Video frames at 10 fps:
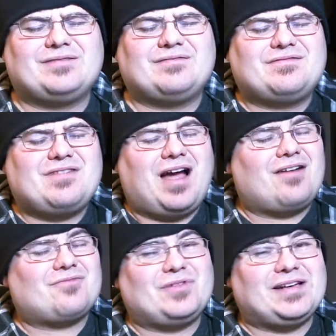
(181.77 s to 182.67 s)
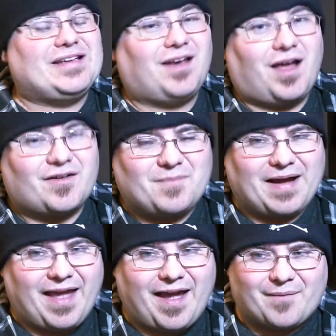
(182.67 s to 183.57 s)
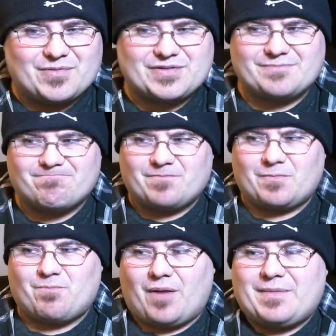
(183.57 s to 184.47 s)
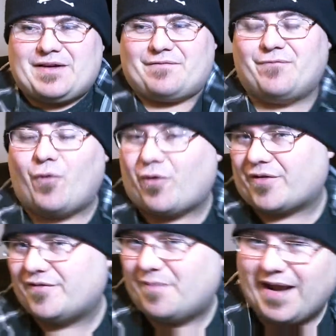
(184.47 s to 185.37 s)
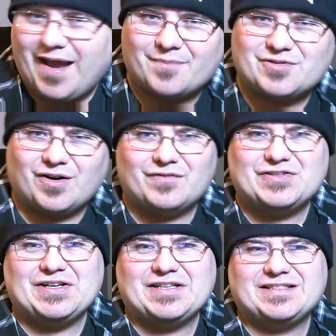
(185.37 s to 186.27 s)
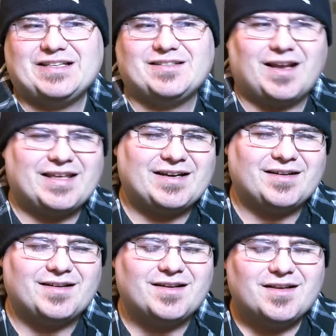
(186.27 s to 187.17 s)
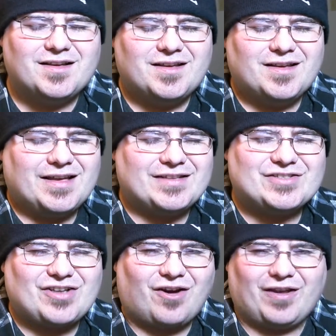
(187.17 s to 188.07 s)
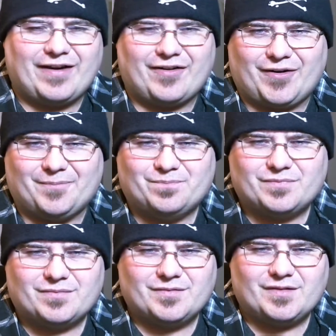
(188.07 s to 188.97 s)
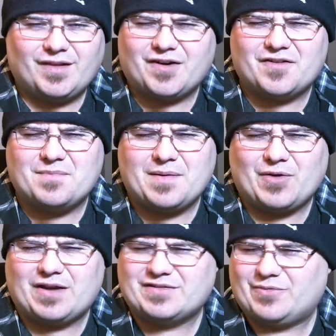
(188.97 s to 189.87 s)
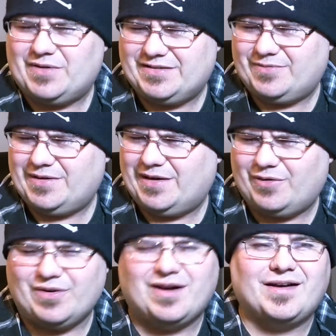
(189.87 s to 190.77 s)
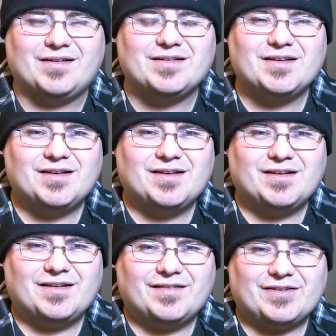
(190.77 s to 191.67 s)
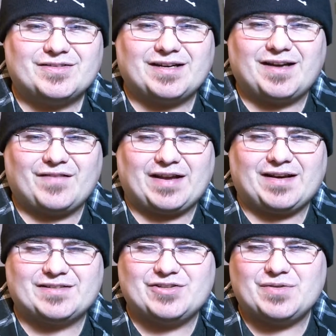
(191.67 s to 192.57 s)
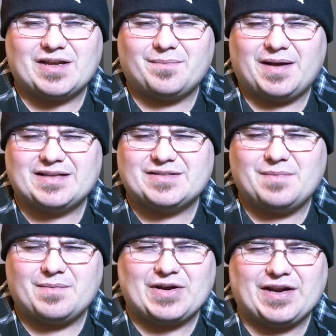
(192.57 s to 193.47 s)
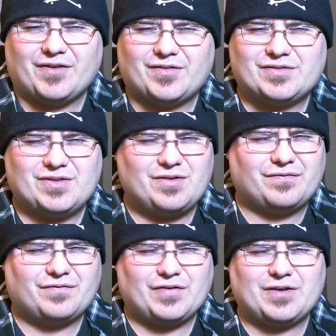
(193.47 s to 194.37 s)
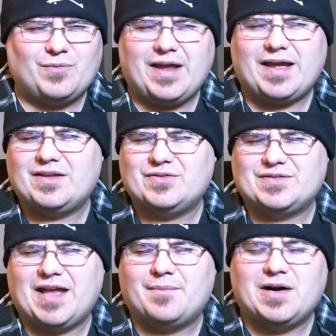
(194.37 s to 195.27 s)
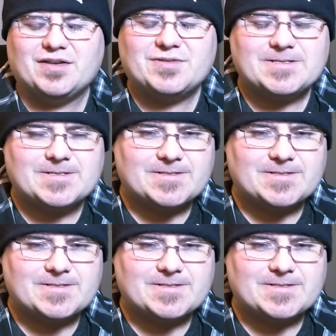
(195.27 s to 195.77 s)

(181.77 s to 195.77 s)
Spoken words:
not really a lot of my apps, probably a fourth of my apps, and all of a sudden it said I get an install error, not enough memory. I was like, what? Hold on. I've got like 2 gigabytes of memory here. There's no freaking way I use that much.